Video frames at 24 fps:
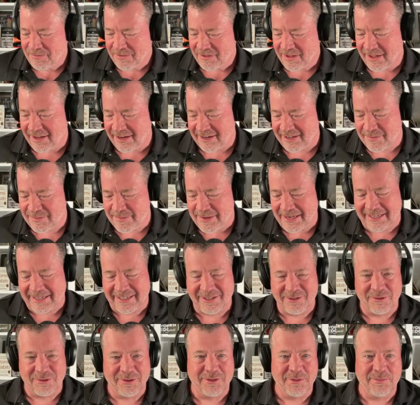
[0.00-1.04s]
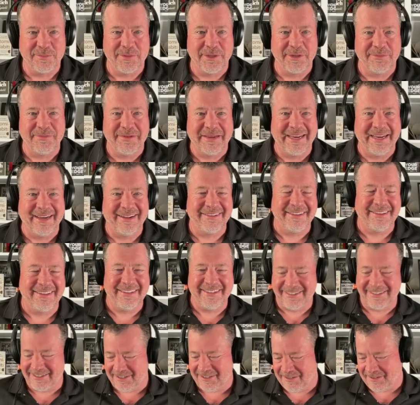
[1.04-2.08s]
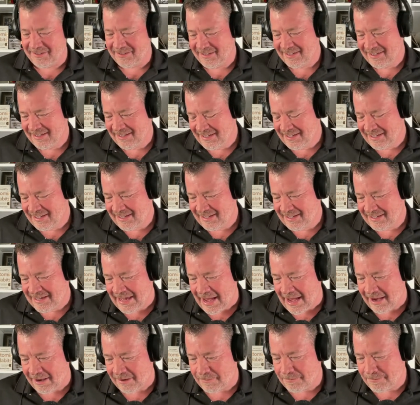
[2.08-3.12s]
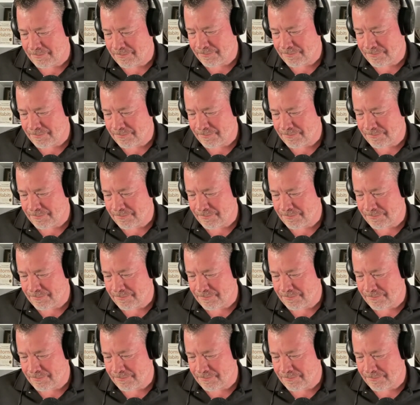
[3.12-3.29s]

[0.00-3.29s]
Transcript: Had to go back and do a little bit of math. So, yeah.